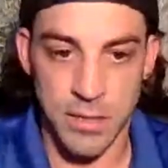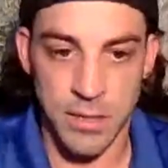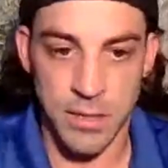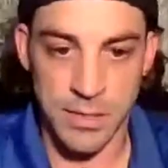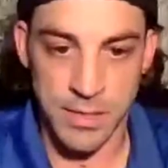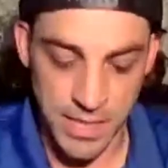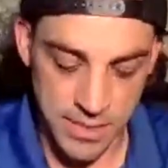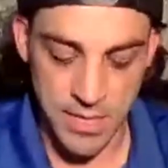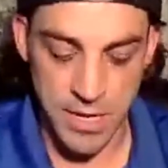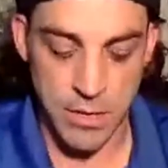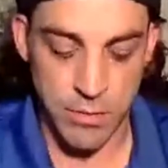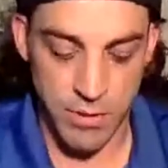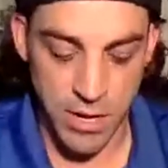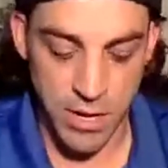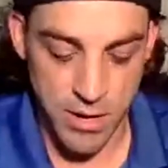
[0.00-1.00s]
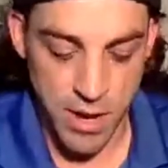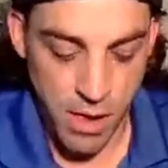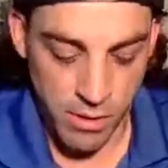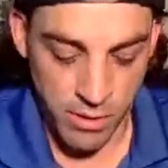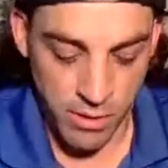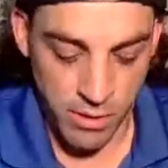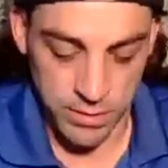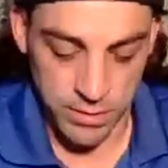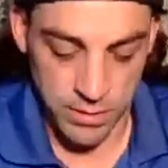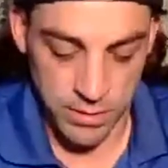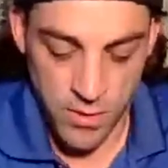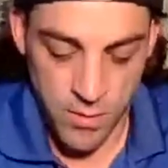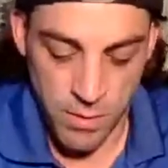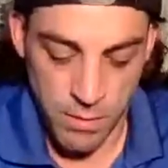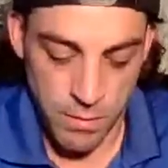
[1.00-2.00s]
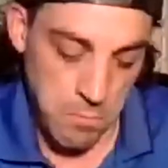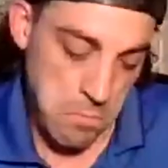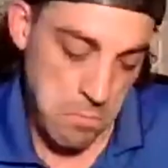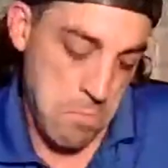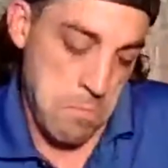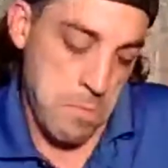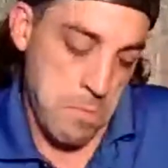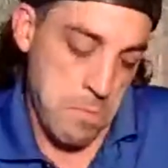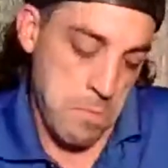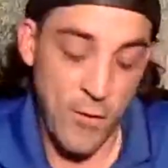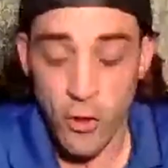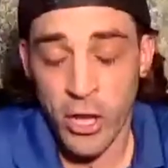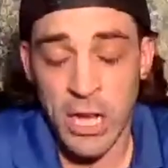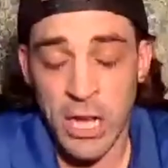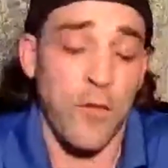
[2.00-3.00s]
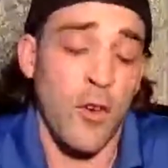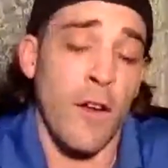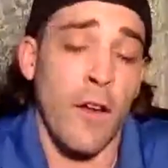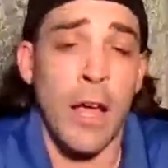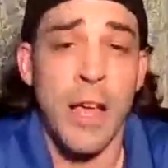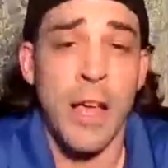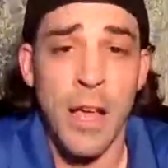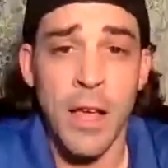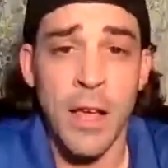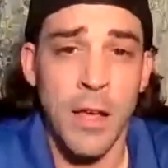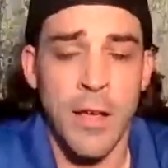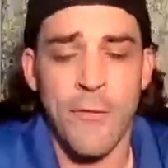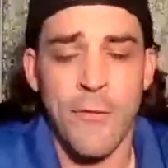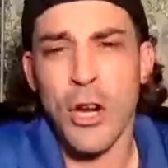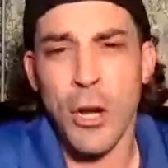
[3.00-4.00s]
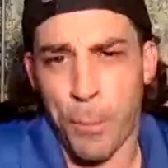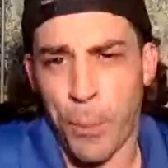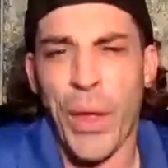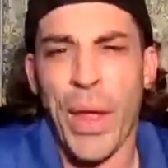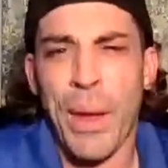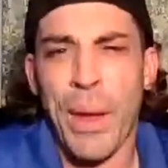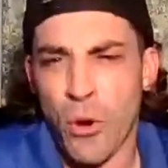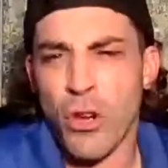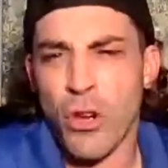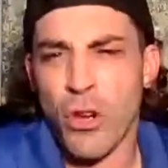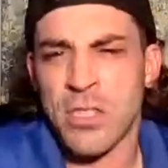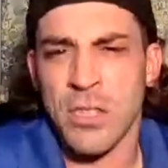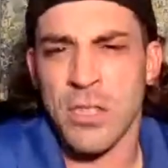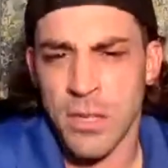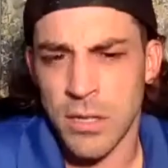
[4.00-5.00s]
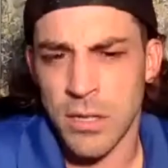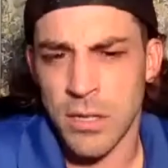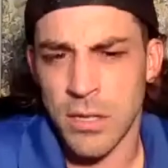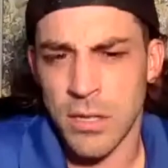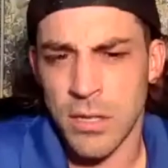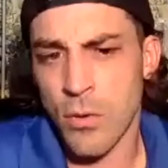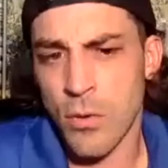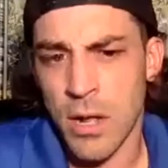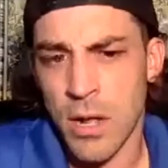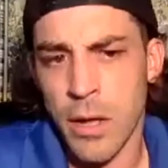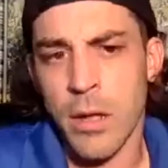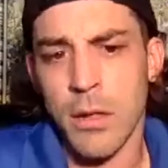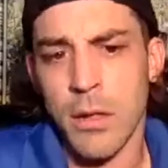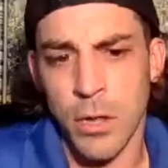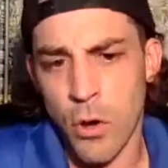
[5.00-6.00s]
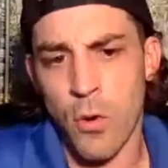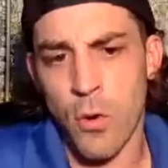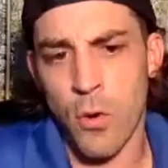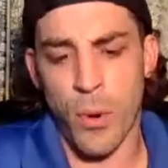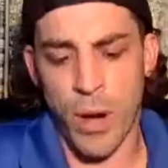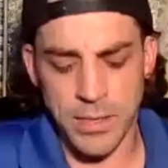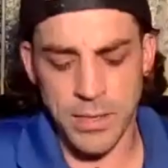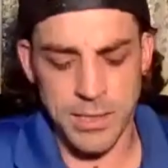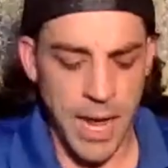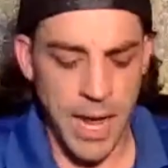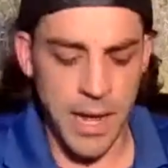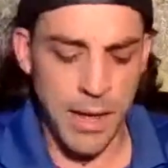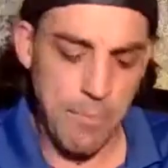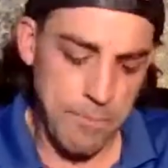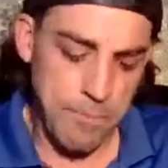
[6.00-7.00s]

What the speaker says: He's $6,300. So if you're looking for if you're going to play Brooks and you want a low-priced guy,